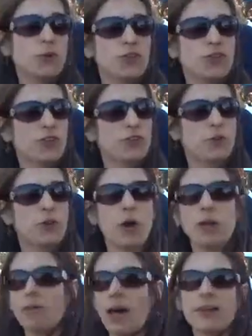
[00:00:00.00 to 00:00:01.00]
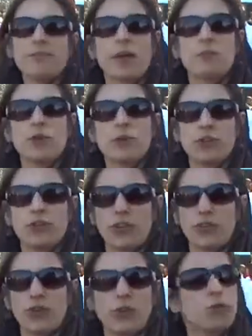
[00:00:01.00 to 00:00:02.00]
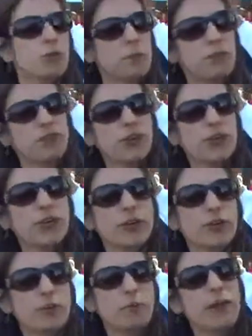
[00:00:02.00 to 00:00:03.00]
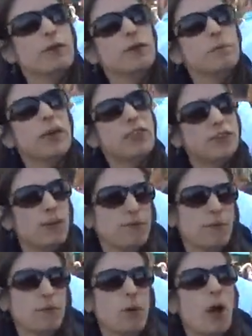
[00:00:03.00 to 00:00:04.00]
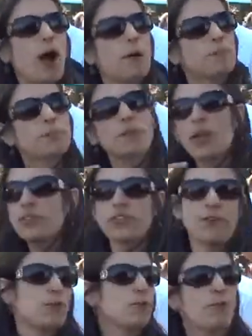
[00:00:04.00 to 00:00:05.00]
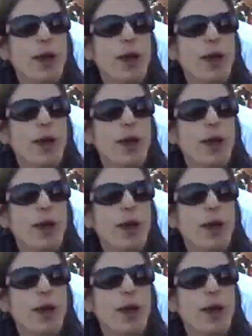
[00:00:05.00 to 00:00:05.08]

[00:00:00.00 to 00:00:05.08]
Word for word: you can just, a lot of them you can just use with materials, make make stuff um, stuff you